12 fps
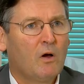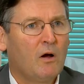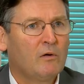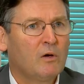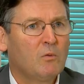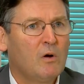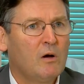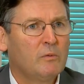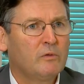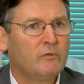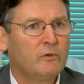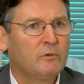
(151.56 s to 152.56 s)
high
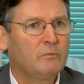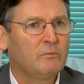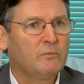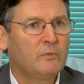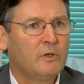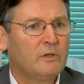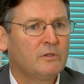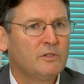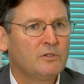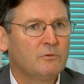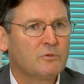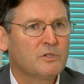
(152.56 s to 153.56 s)
requirement for
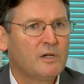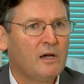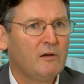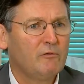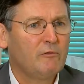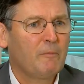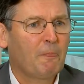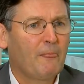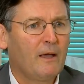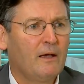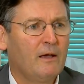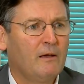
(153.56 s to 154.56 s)
additional staff,
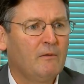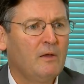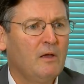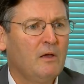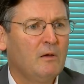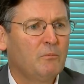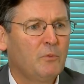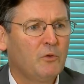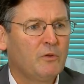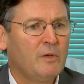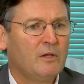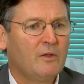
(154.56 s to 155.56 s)

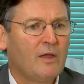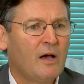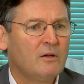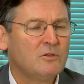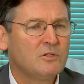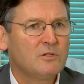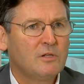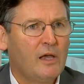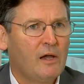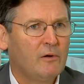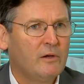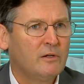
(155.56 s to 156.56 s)
put them into those
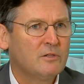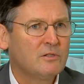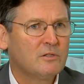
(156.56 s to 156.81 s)
areas